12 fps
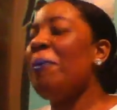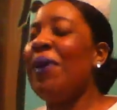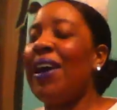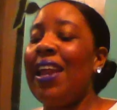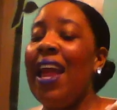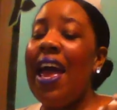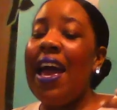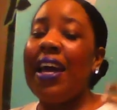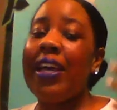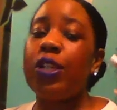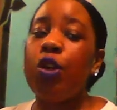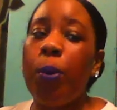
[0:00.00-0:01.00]
but
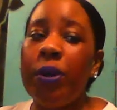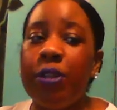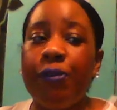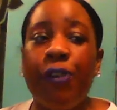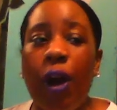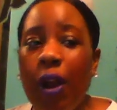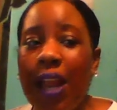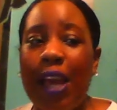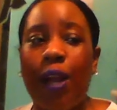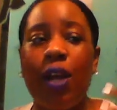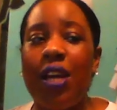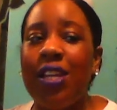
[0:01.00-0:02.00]
he's always felt
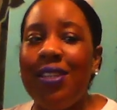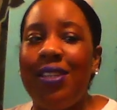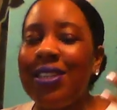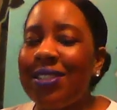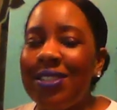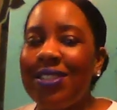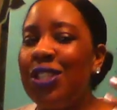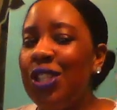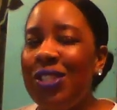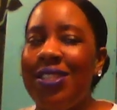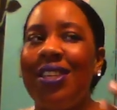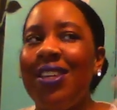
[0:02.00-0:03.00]
like this is,
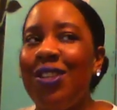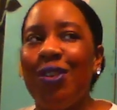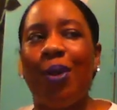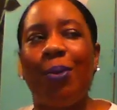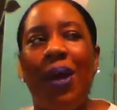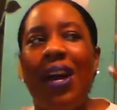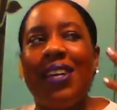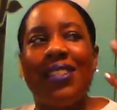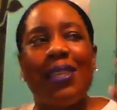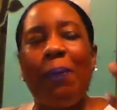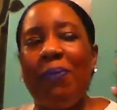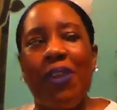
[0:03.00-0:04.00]
you know,
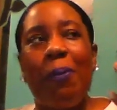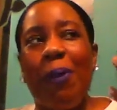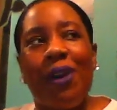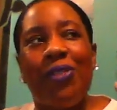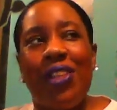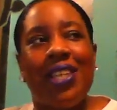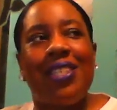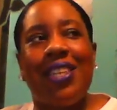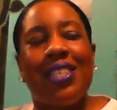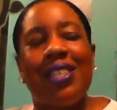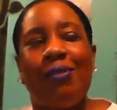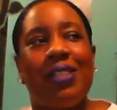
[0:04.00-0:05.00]
something about this
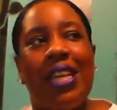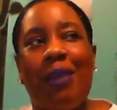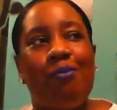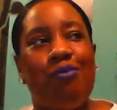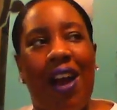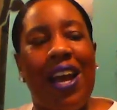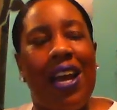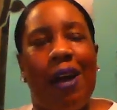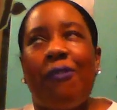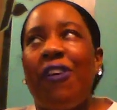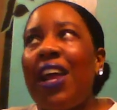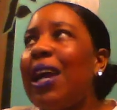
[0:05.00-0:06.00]
doesn't seem right.
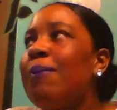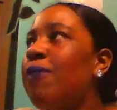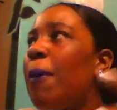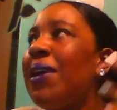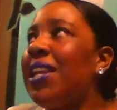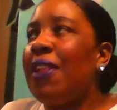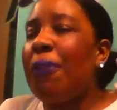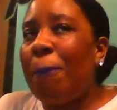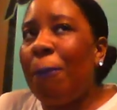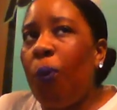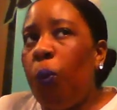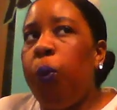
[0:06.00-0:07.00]
I feel like I'm from
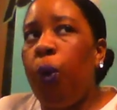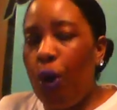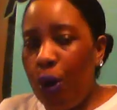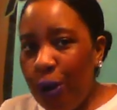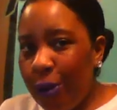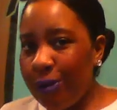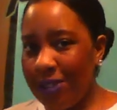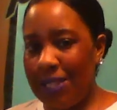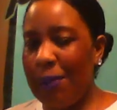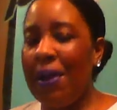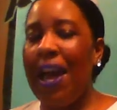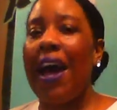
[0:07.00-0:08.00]
another world
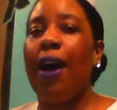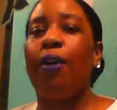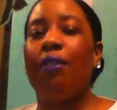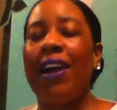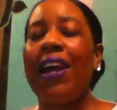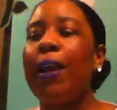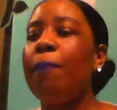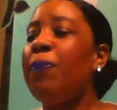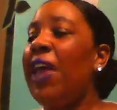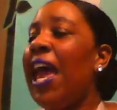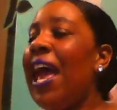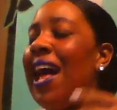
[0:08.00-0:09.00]
somehow, right?
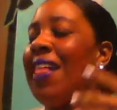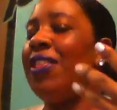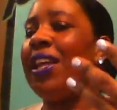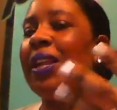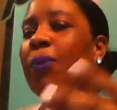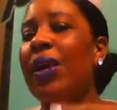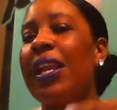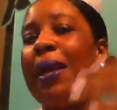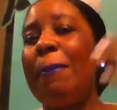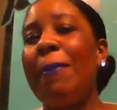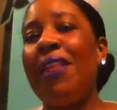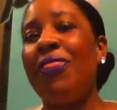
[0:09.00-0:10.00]
And then when
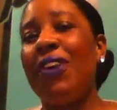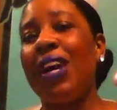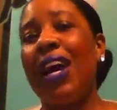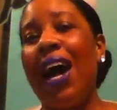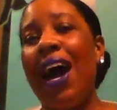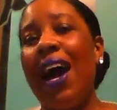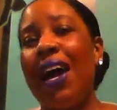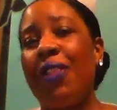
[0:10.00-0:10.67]
he met the guy,